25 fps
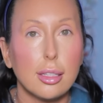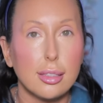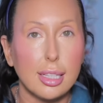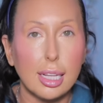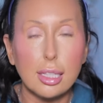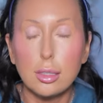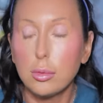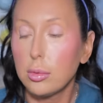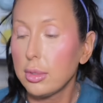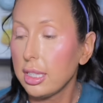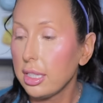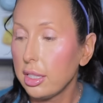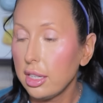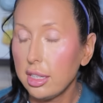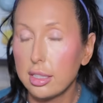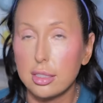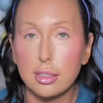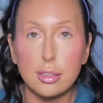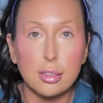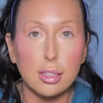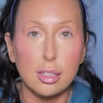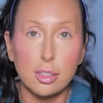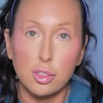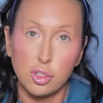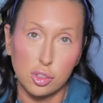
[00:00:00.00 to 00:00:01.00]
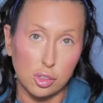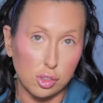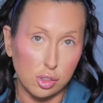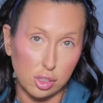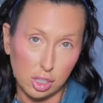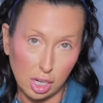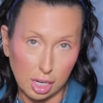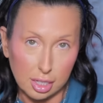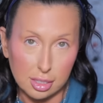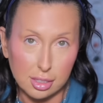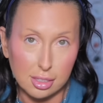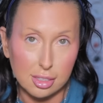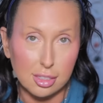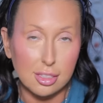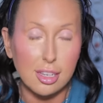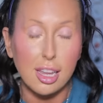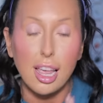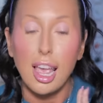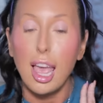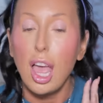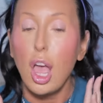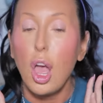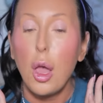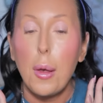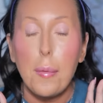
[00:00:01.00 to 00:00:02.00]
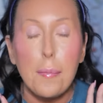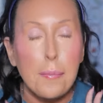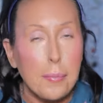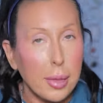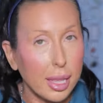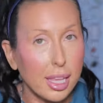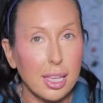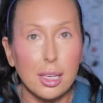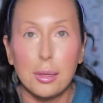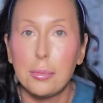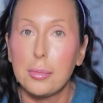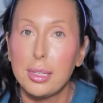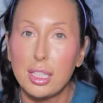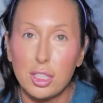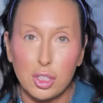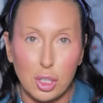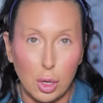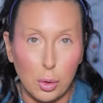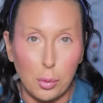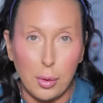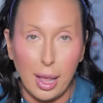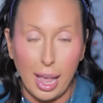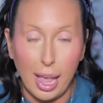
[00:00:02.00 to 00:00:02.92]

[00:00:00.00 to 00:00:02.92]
That's what it is. It's just making me so